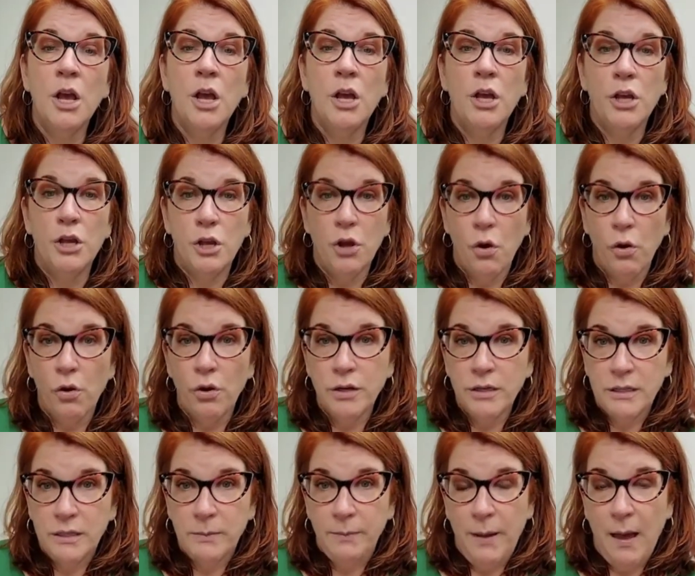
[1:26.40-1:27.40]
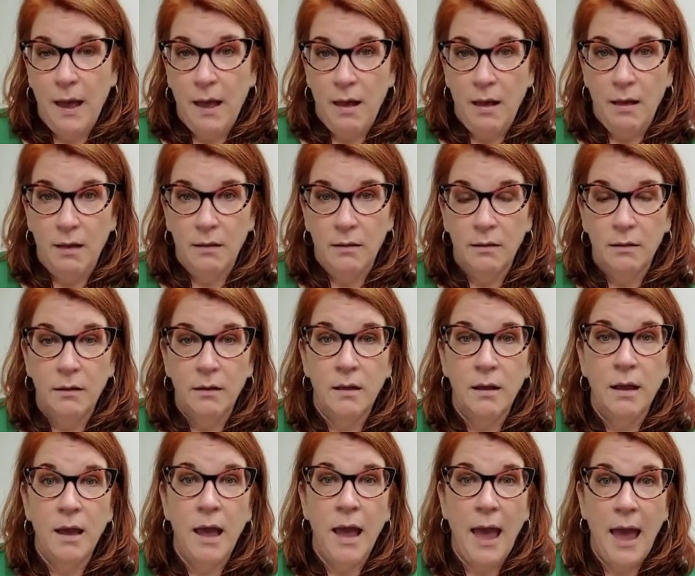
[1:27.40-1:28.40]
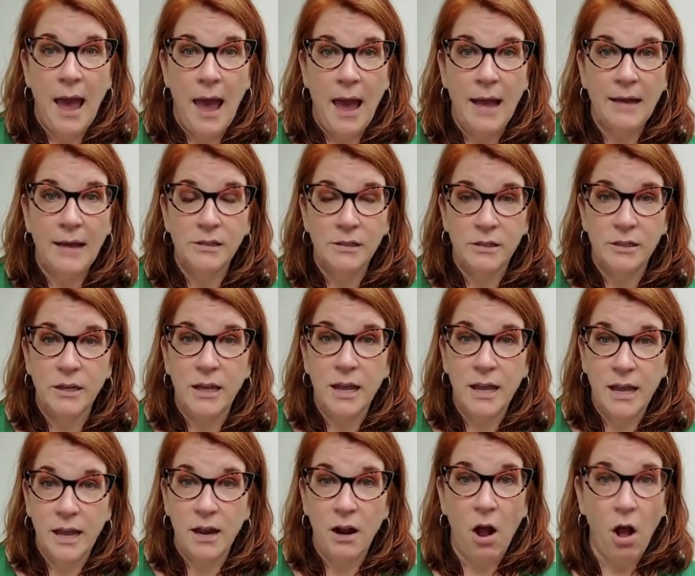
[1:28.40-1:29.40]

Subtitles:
Your spell has to hit